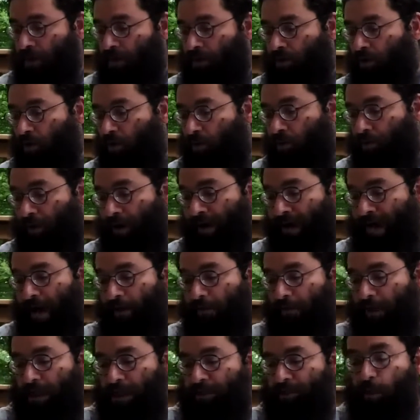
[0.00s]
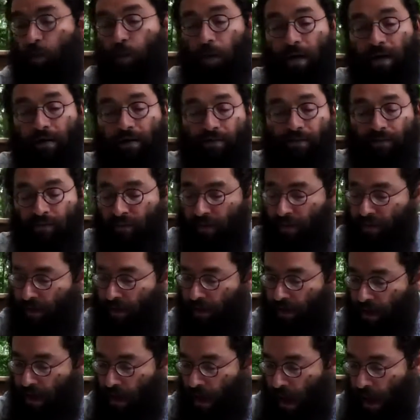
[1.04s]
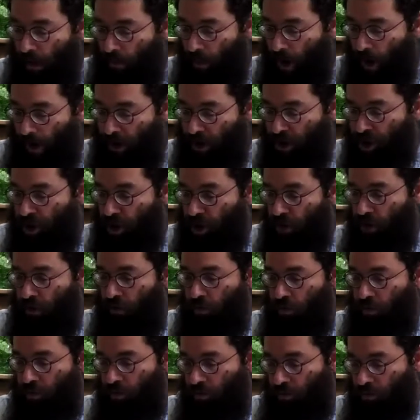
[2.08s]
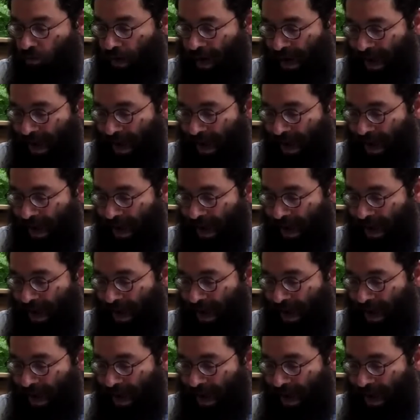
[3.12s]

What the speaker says: To bring out this point, I want to show you